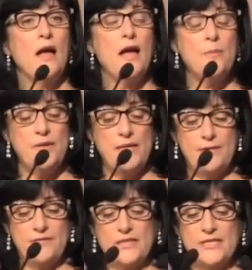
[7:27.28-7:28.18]
I
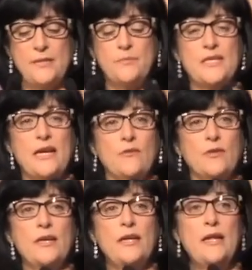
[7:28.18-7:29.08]
believe that deep
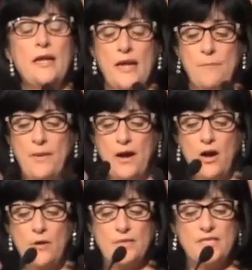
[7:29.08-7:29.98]
down,
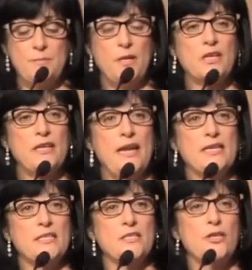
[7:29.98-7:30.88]
empowerment is about
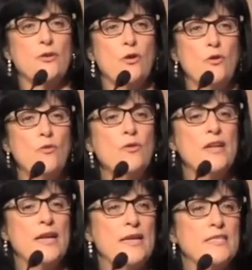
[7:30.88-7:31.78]
connecting to your own
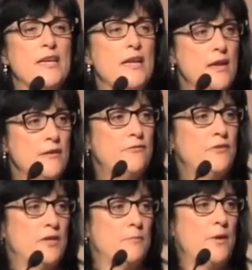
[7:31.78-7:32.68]
innate,
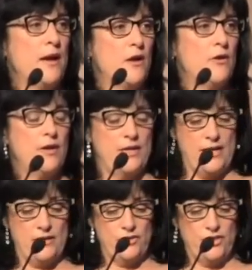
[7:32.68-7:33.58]
infinite power and
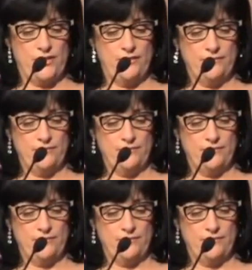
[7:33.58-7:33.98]
energy.